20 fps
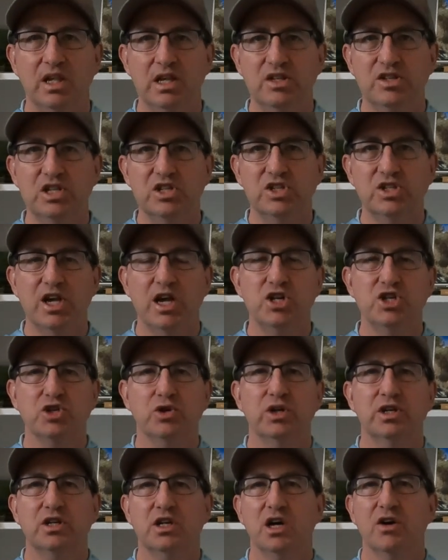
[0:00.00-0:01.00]
It's
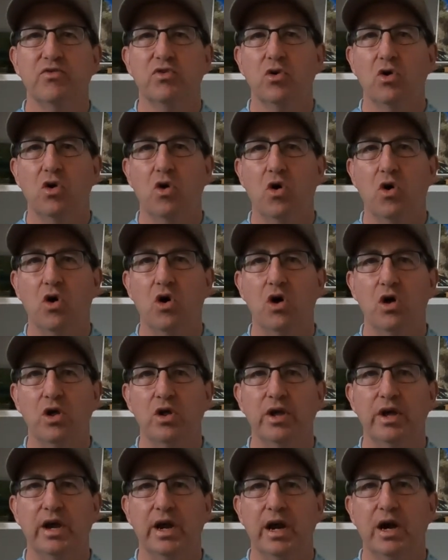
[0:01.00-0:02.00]
essential to cover
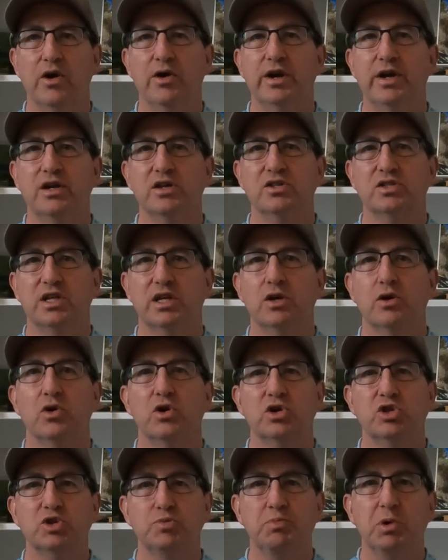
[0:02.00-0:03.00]
all areas that
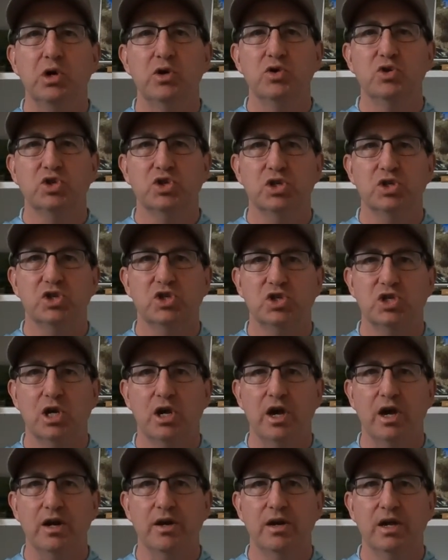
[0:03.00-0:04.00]
are exposed to the
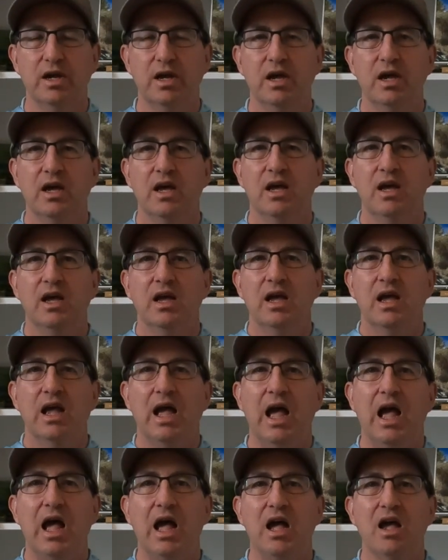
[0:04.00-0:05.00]
sun.
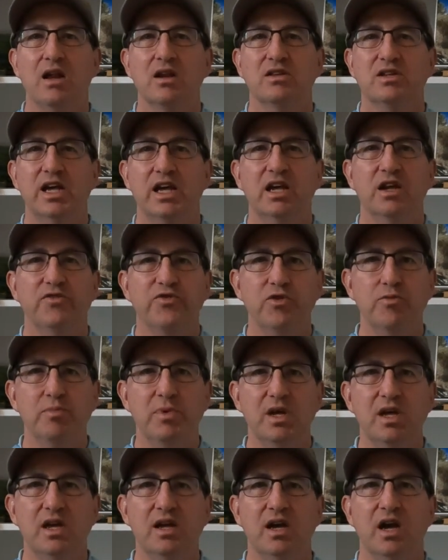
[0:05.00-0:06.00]
And take it from
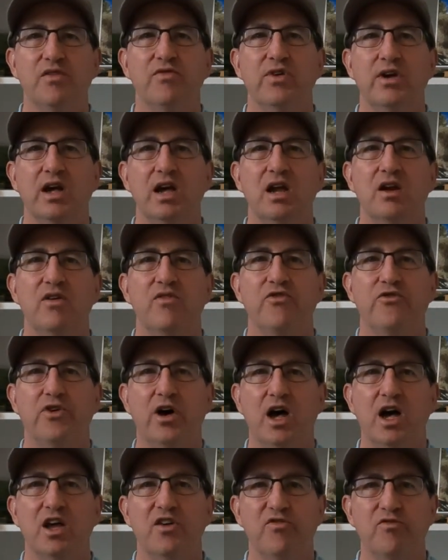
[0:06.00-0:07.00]
me, I've had
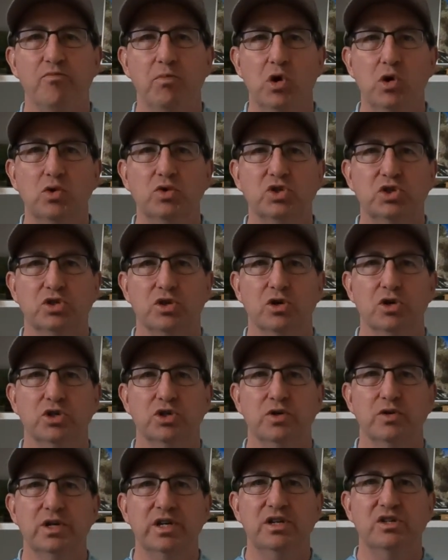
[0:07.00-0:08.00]
5 Mohs
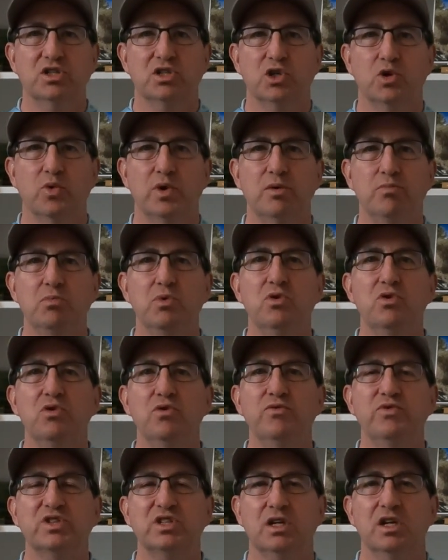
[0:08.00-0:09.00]
surgeries to
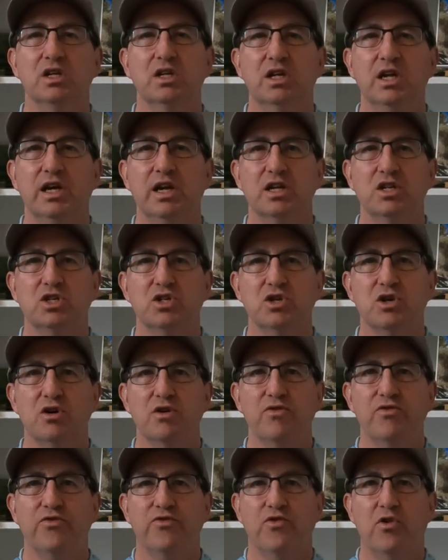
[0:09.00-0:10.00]
remove skin
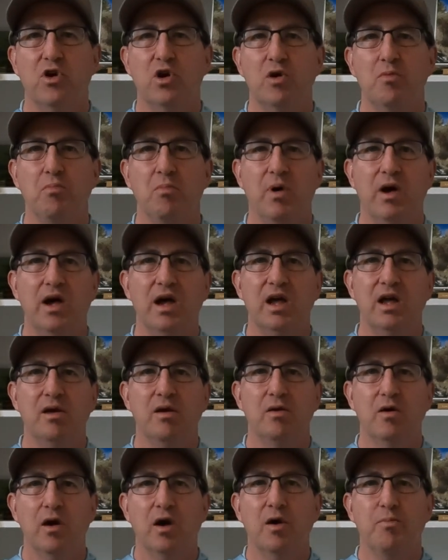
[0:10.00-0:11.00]
cancer from
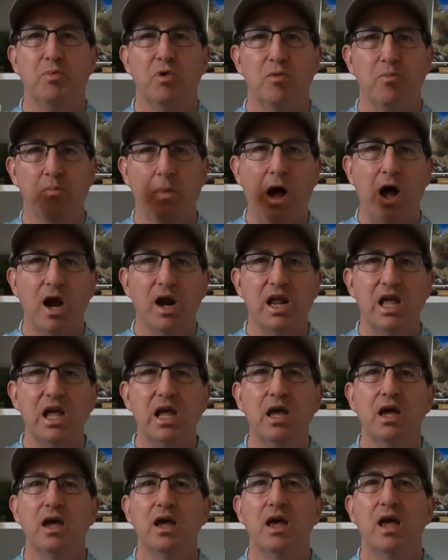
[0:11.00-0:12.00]
my upper
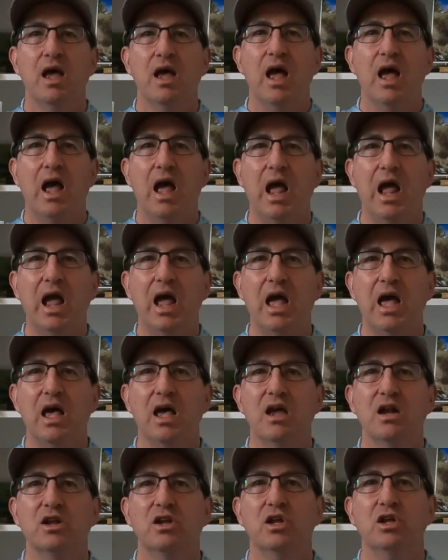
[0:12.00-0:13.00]
body,
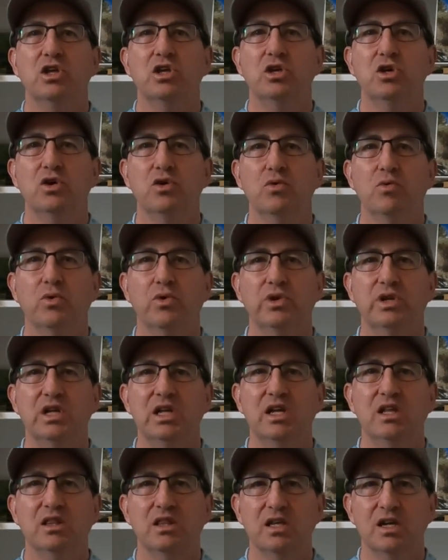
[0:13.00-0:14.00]
and you will
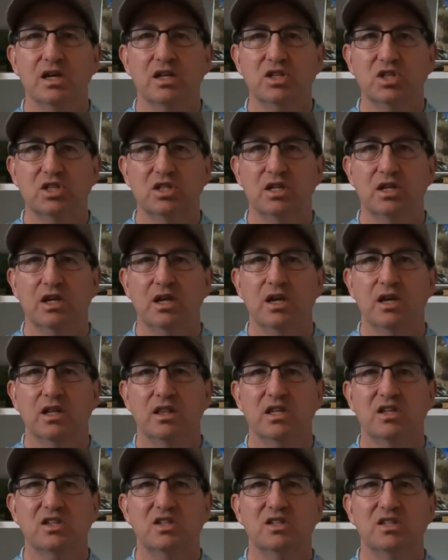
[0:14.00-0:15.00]
need this.
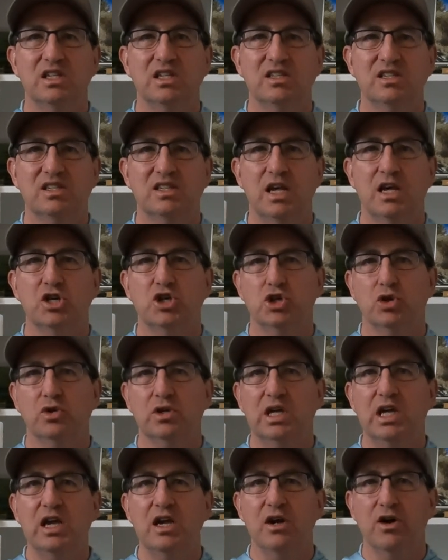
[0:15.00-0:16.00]
This is
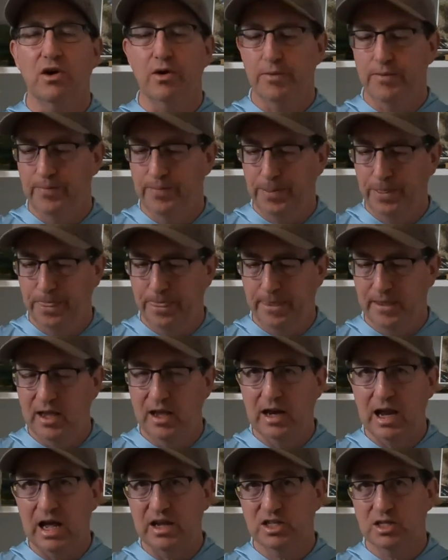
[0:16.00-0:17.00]
essential gear.
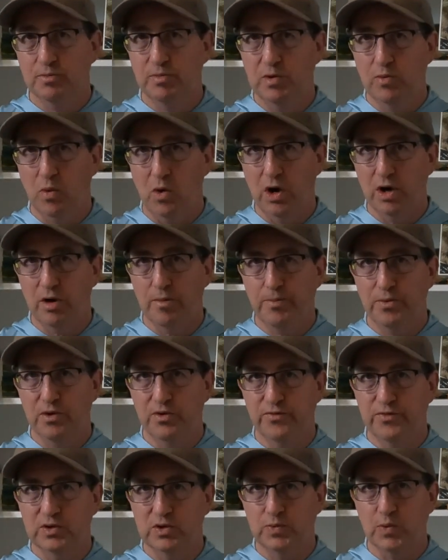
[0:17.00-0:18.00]
It has to be
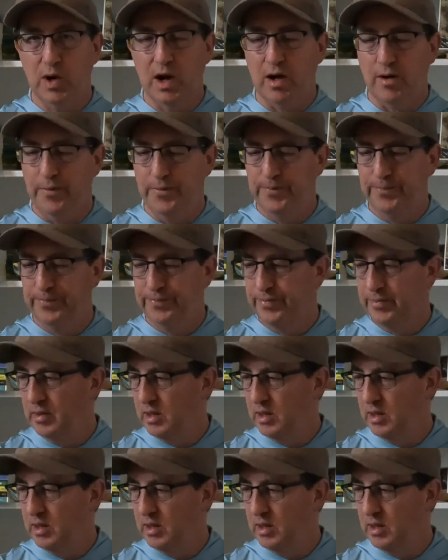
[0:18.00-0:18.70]
waterproof as well.